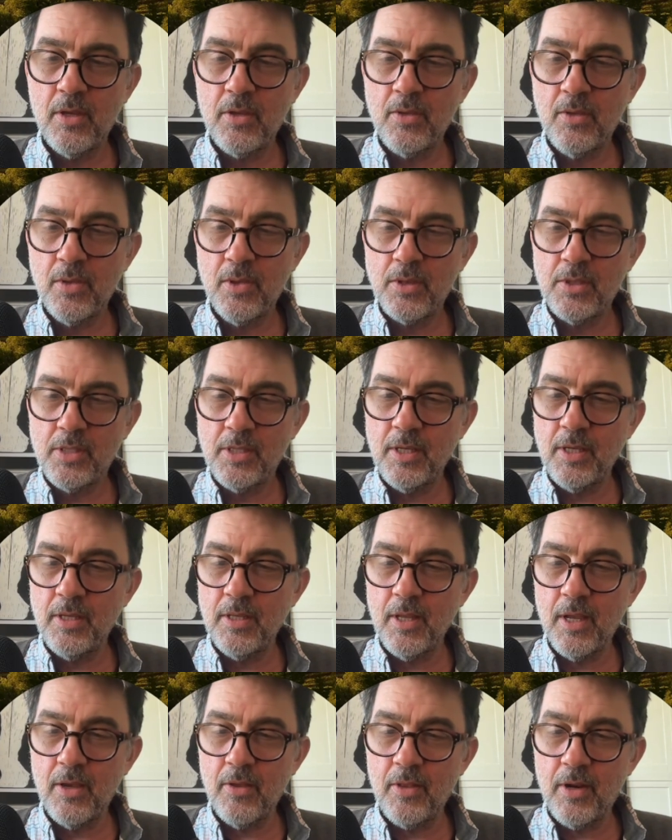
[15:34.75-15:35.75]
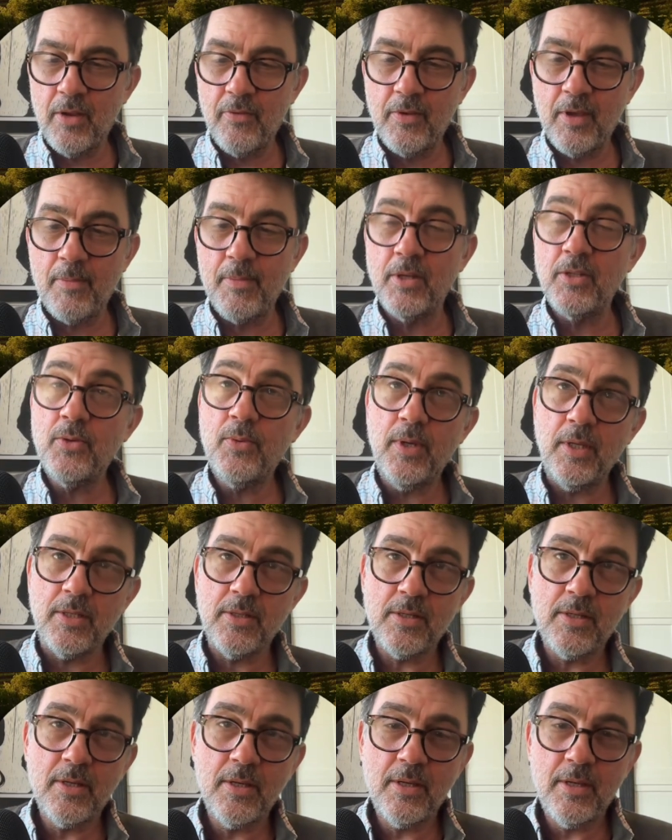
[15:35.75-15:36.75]
You can see now that I've got my
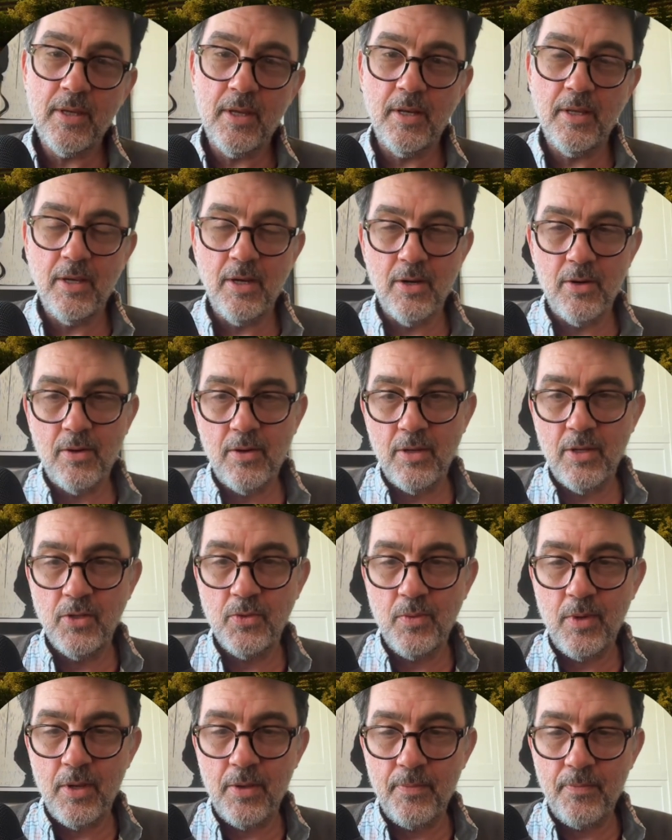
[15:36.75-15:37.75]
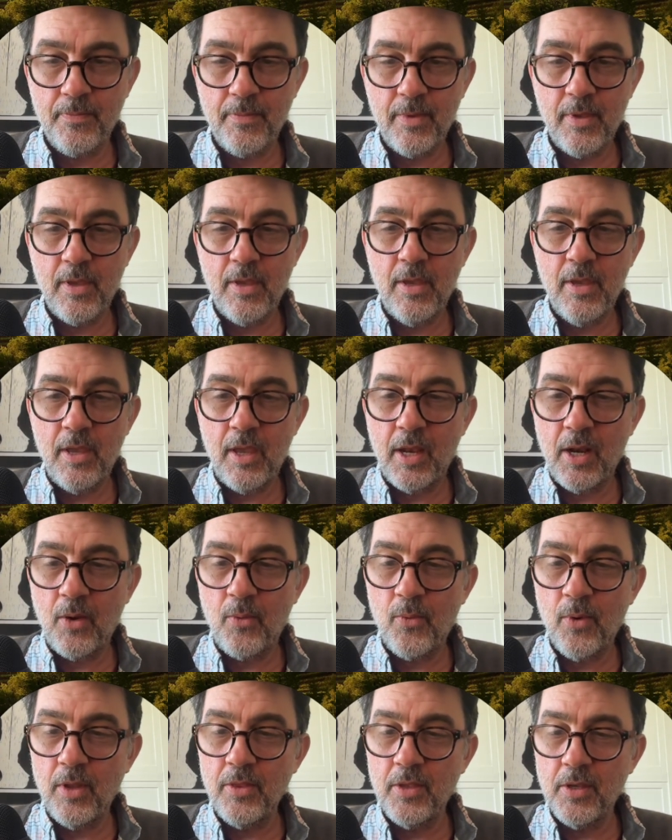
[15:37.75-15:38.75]
tweets in here as well. And I
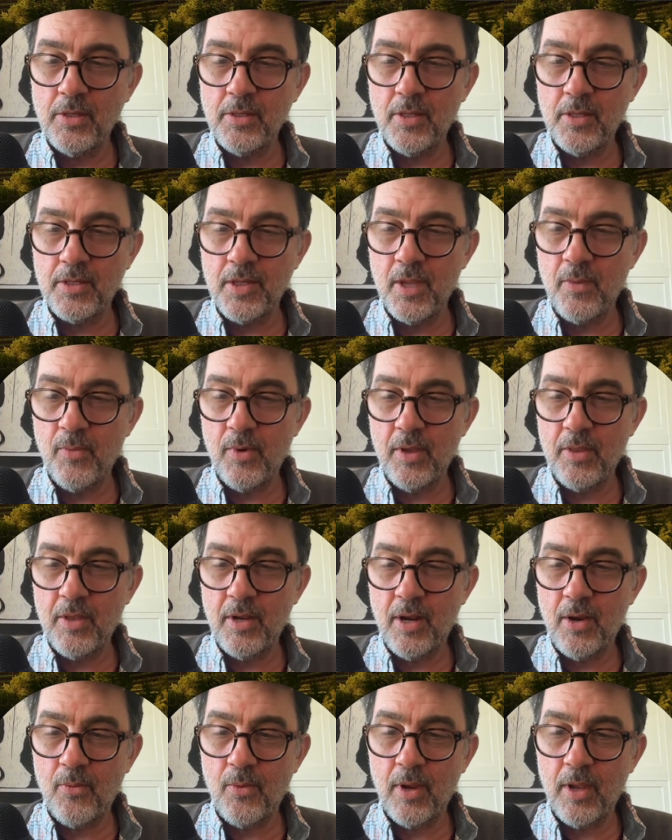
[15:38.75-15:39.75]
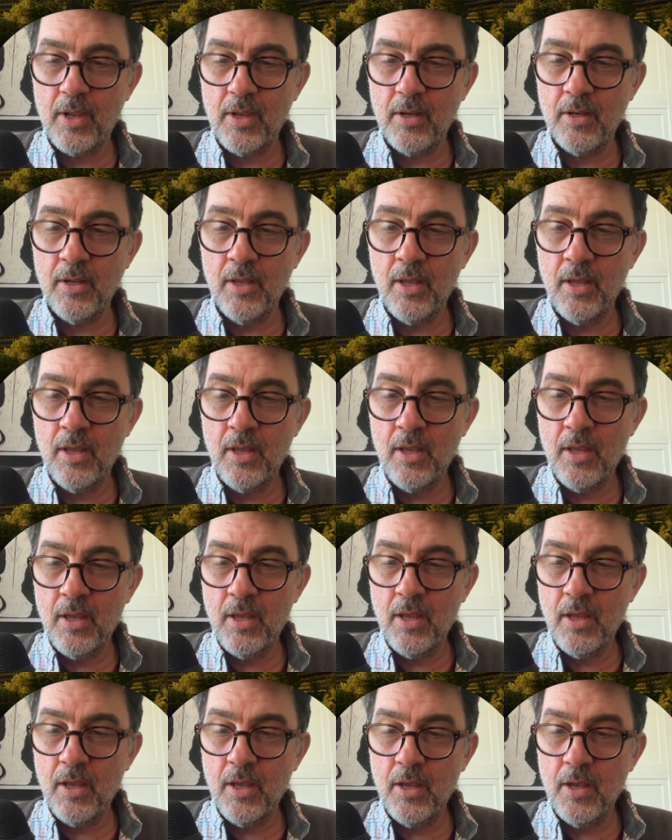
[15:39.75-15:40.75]
run this the same way that I ran
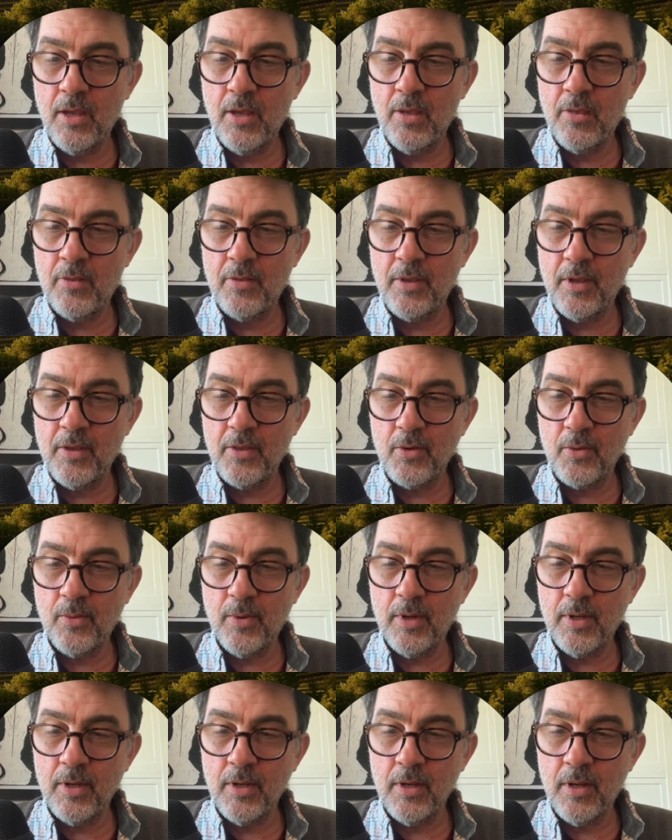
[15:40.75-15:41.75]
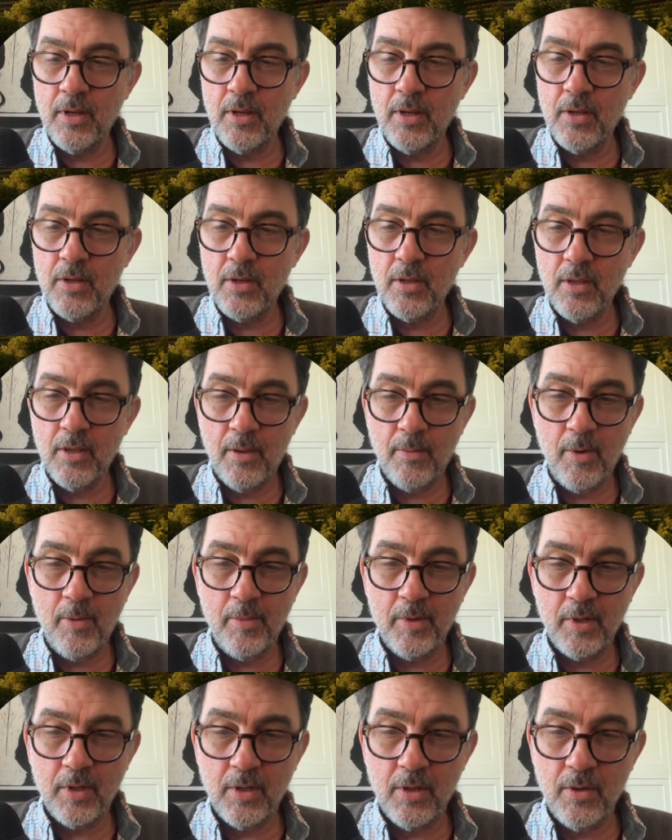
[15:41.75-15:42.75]
the other one a
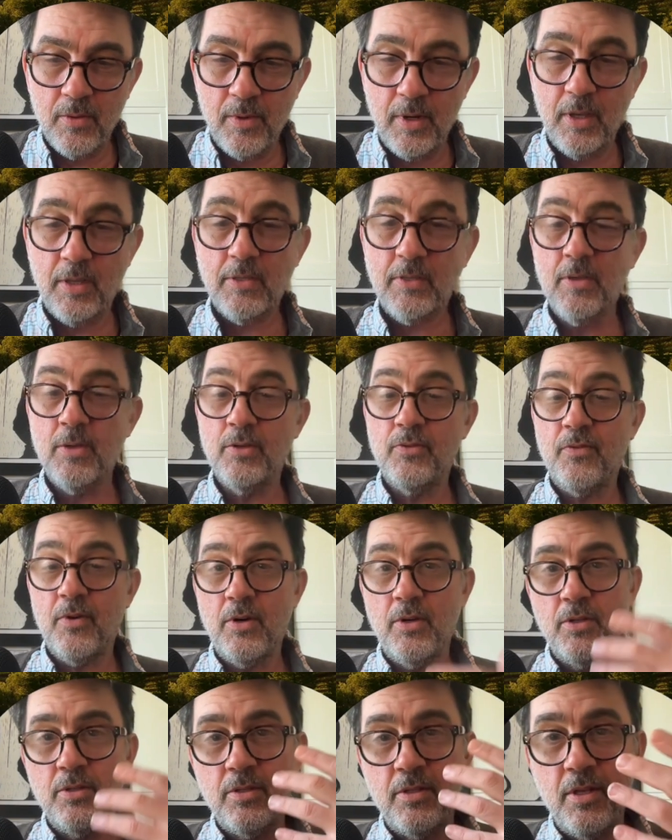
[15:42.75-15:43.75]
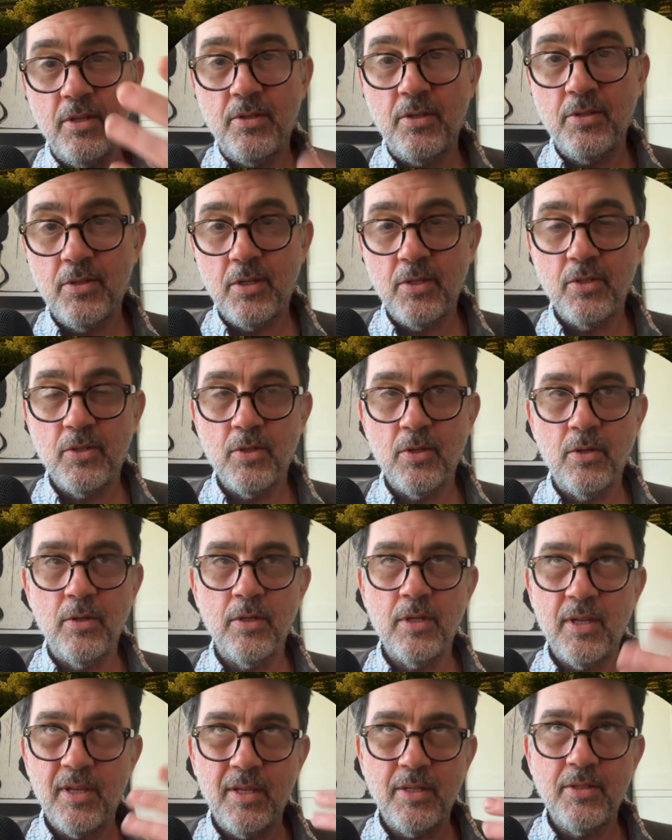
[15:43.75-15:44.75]
moment ago, right? So as far as this is
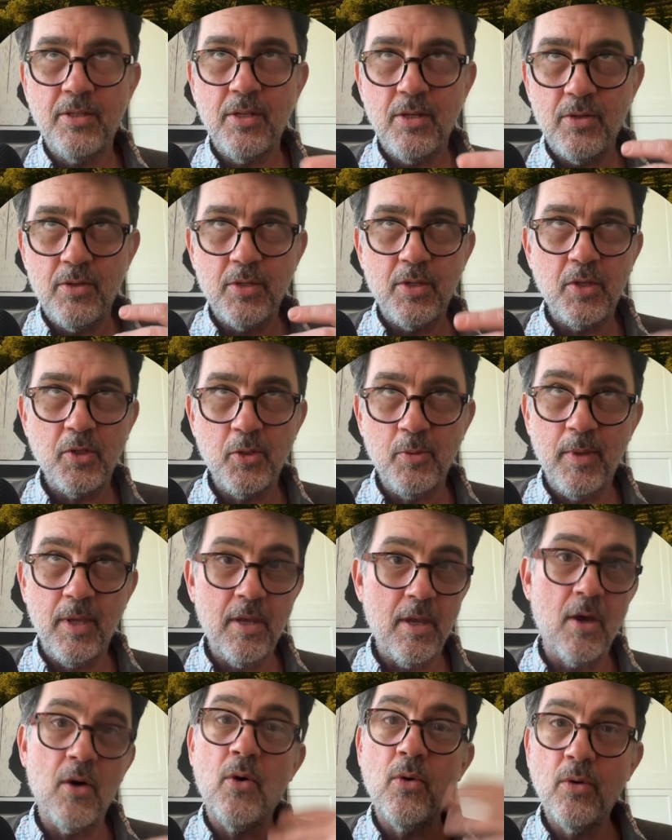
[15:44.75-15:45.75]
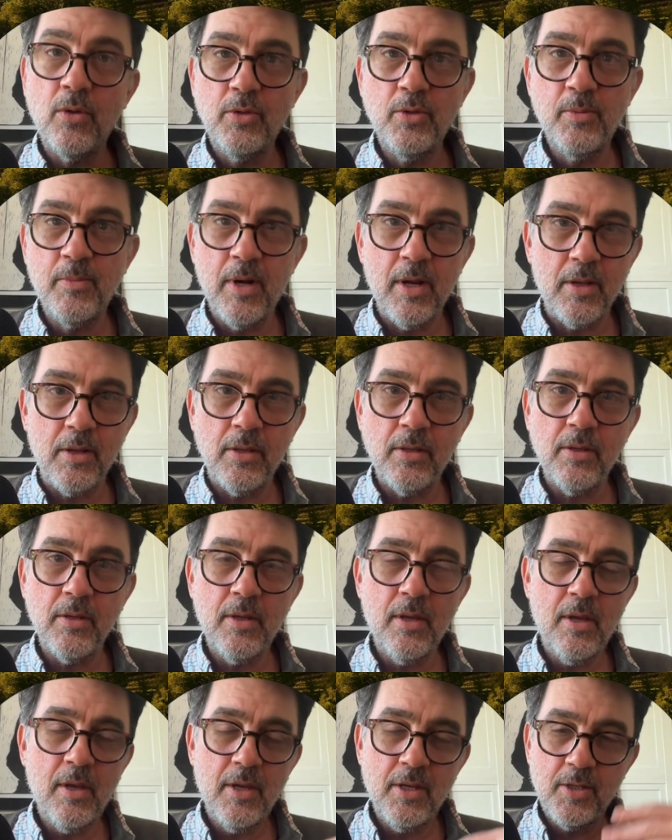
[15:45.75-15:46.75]
concerned, it considers it to be a whole new model
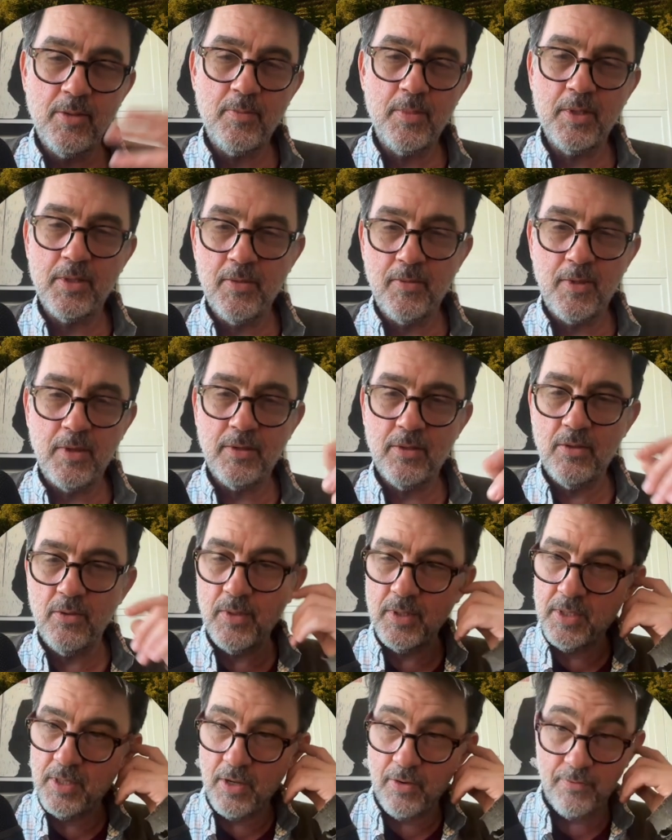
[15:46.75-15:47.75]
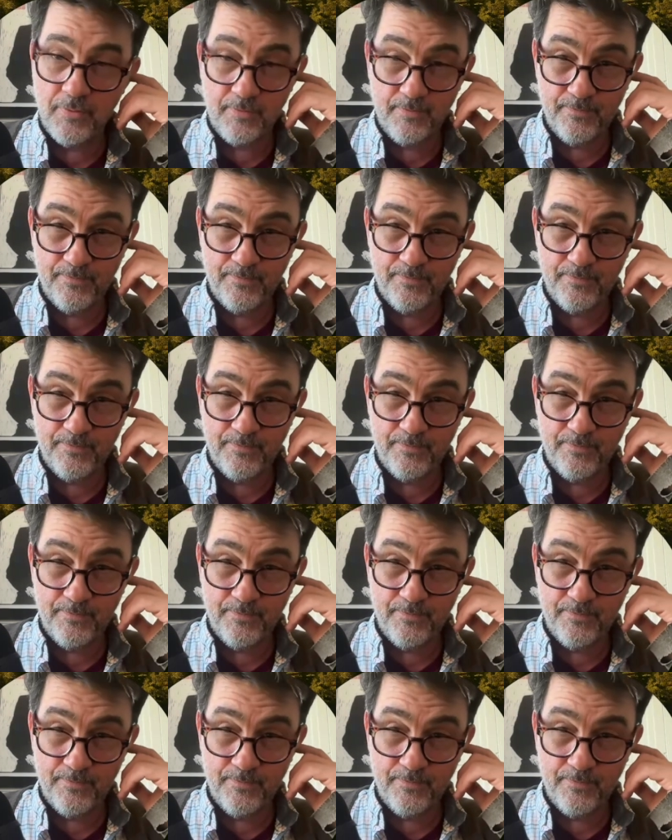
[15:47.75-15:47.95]
specific to itself.